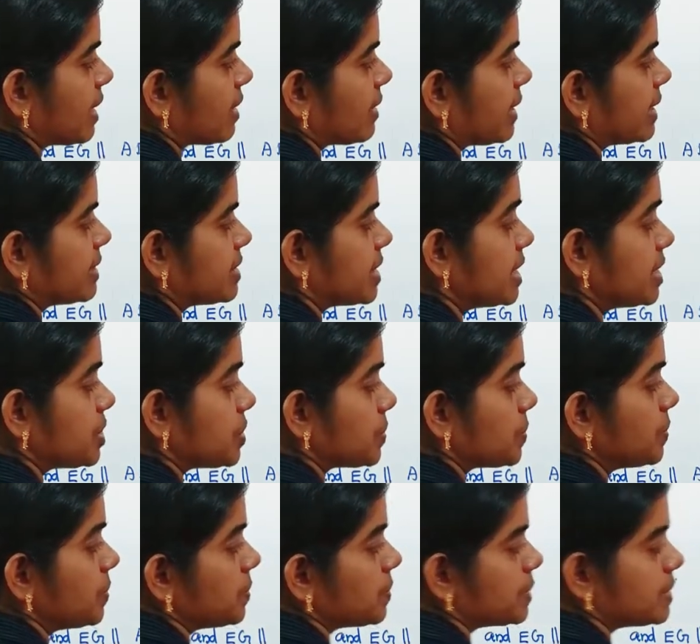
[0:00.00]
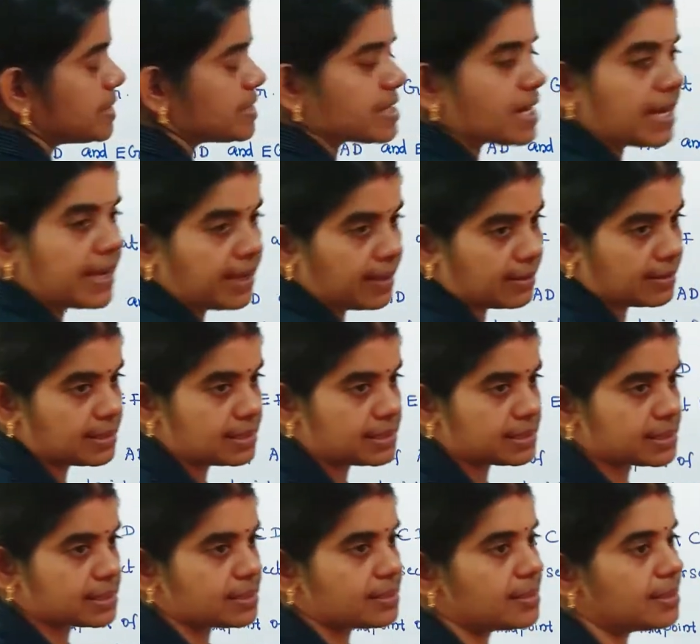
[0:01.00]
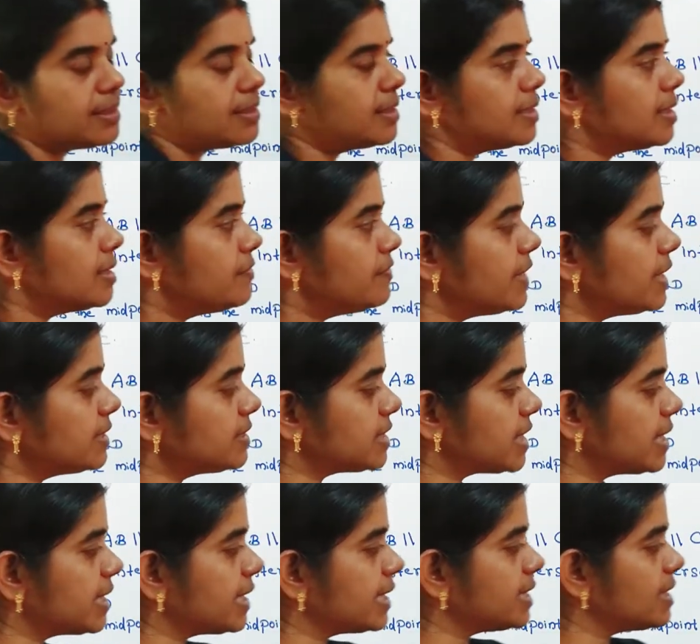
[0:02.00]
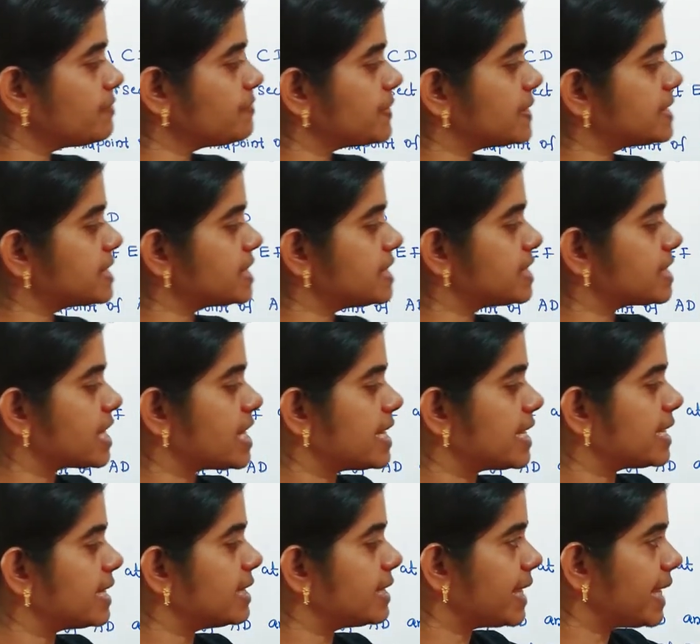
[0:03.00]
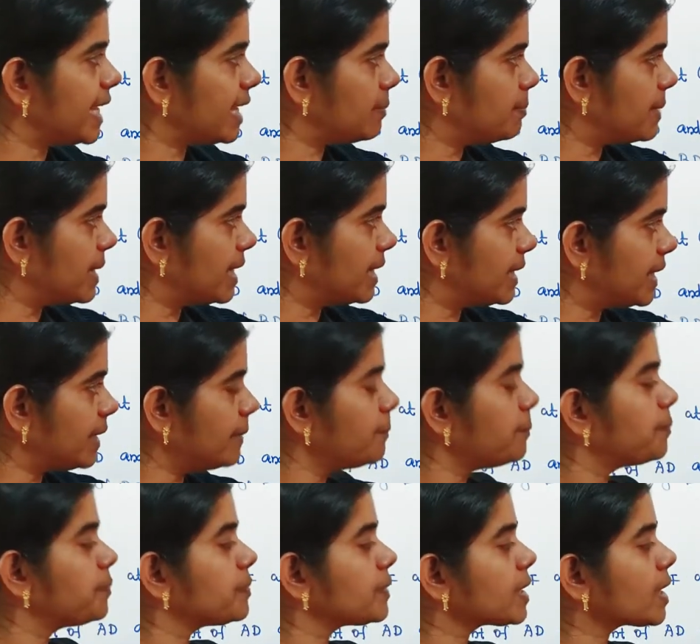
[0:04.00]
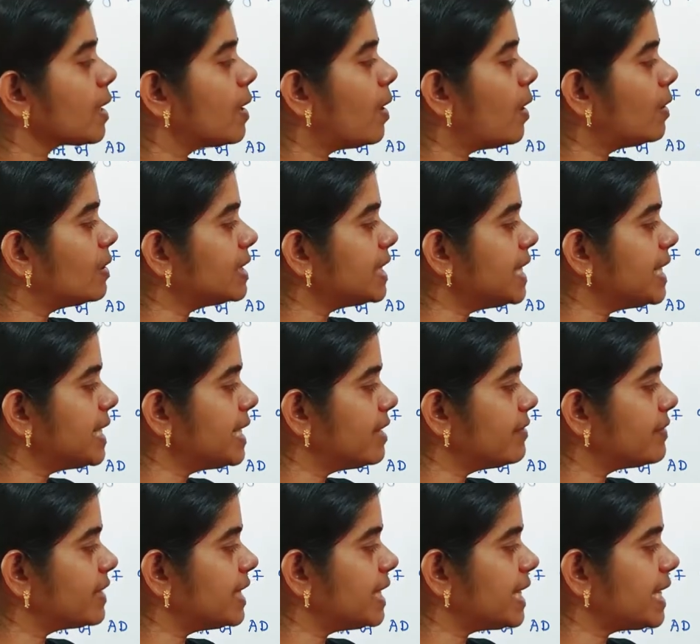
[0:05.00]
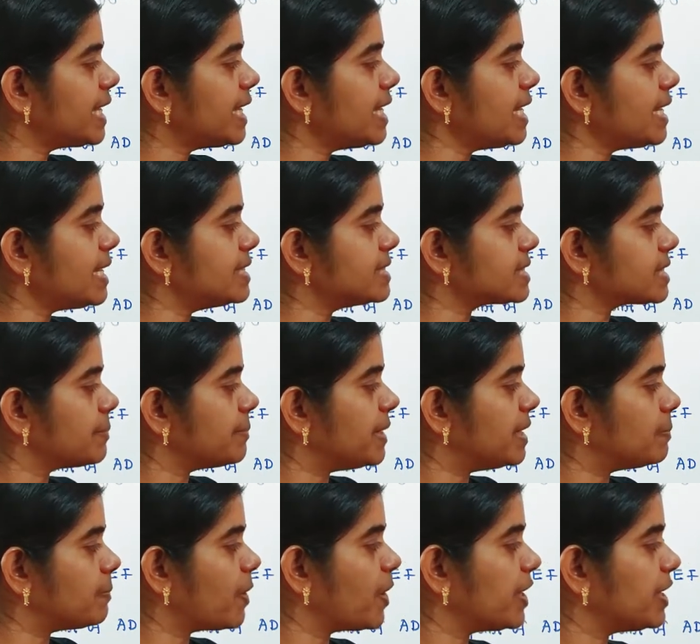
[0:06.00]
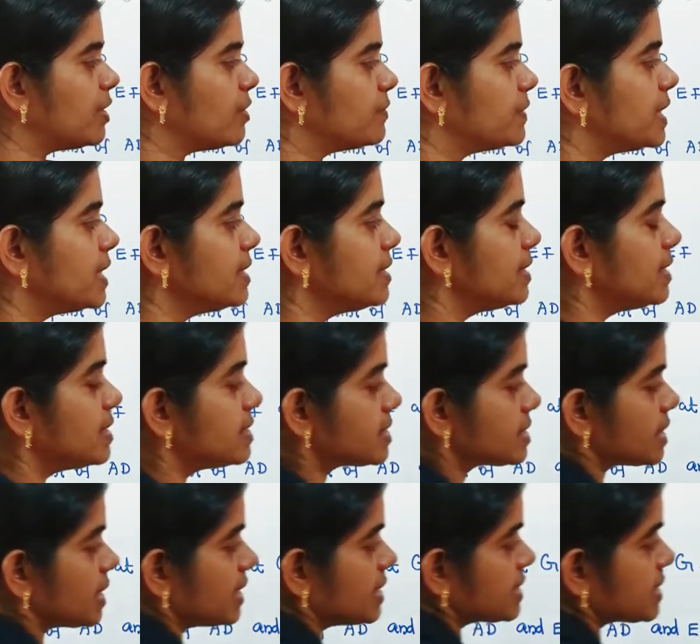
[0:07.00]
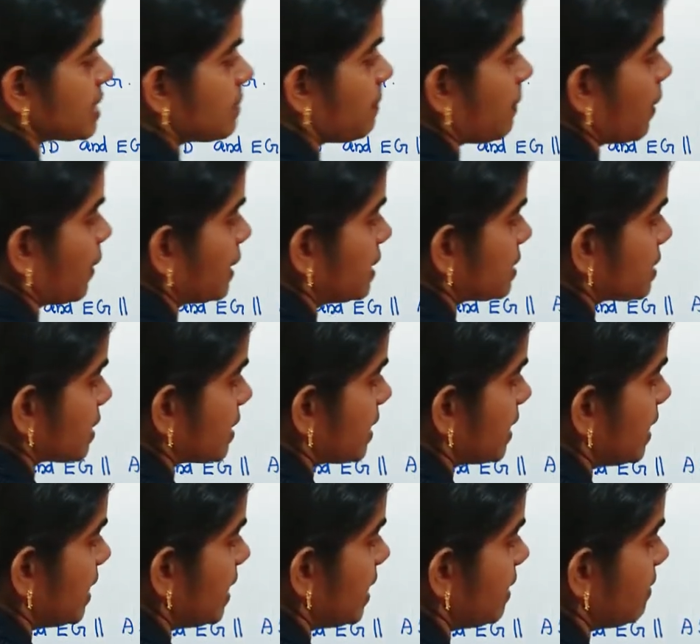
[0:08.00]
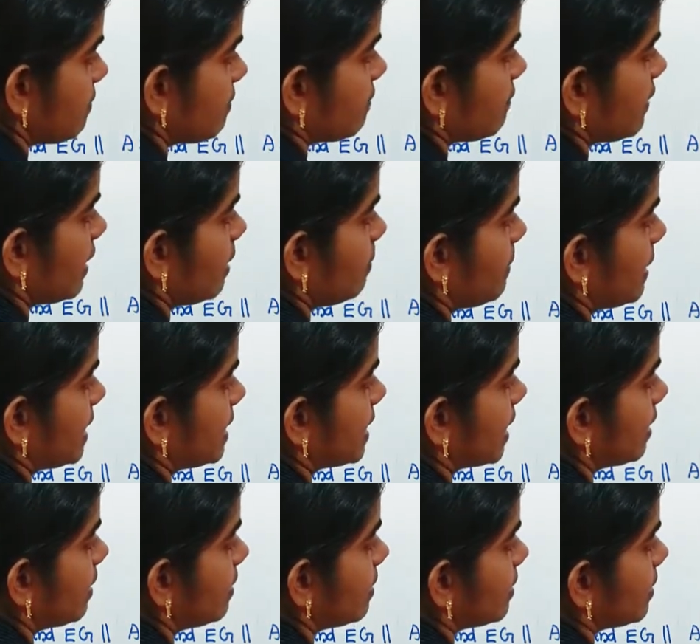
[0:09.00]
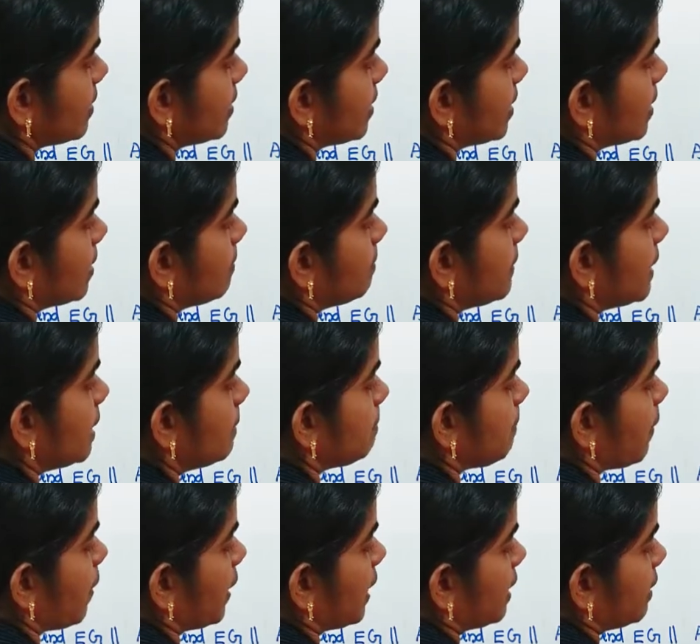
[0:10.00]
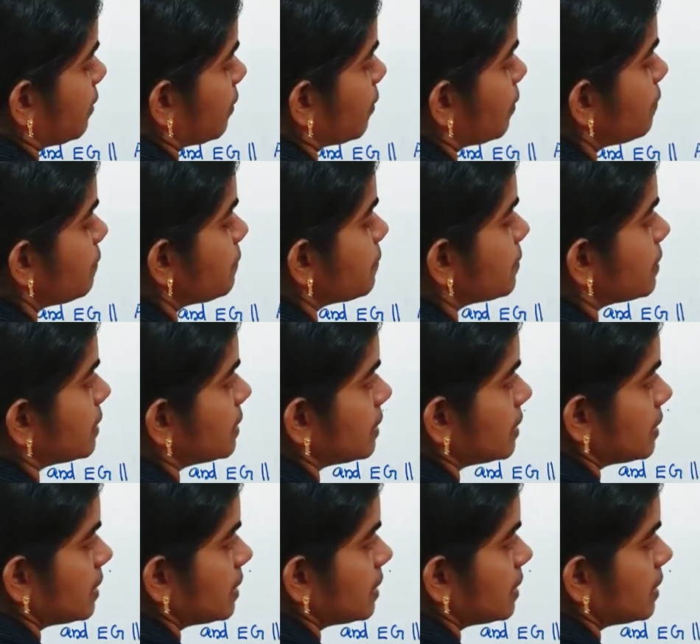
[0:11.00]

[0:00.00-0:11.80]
are getting two triangles. We are taking the first triangle ABD. Already given E is the midpoint of this is the point. E will be the midpoint of